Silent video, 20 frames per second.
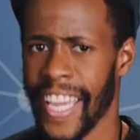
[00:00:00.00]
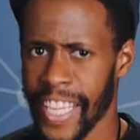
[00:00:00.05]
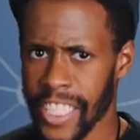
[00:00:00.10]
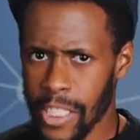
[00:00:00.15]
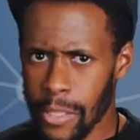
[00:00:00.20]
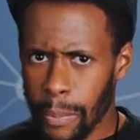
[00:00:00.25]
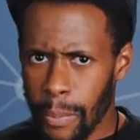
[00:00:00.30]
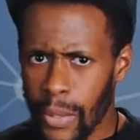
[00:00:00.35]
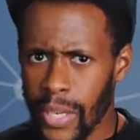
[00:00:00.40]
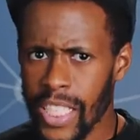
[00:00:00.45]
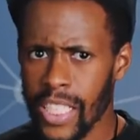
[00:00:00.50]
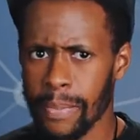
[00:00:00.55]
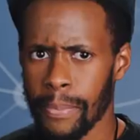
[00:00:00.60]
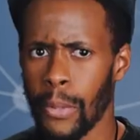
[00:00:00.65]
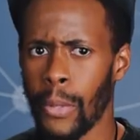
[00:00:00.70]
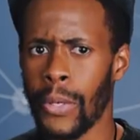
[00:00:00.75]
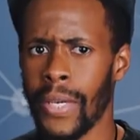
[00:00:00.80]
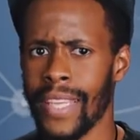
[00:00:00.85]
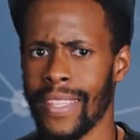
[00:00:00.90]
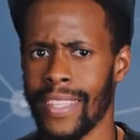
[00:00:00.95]
It's pretty
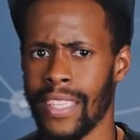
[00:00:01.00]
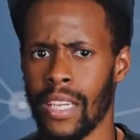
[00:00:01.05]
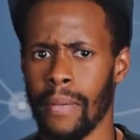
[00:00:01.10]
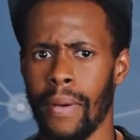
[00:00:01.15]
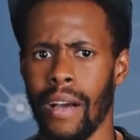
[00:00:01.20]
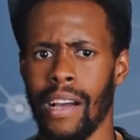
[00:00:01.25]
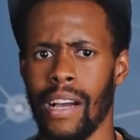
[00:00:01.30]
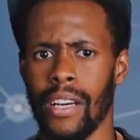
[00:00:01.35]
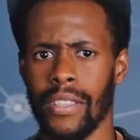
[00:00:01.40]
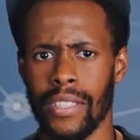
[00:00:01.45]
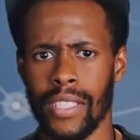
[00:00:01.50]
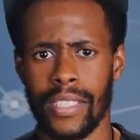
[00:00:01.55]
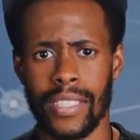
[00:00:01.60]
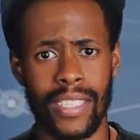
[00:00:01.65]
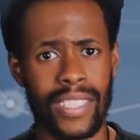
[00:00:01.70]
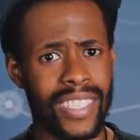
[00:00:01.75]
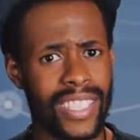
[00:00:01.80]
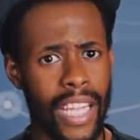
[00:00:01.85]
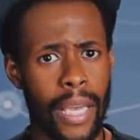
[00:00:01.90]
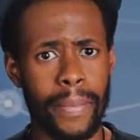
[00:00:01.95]
spooky to think about how these
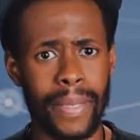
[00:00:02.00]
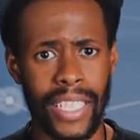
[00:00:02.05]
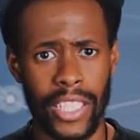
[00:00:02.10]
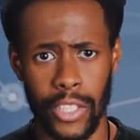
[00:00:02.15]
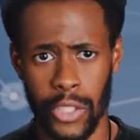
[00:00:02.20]
systemic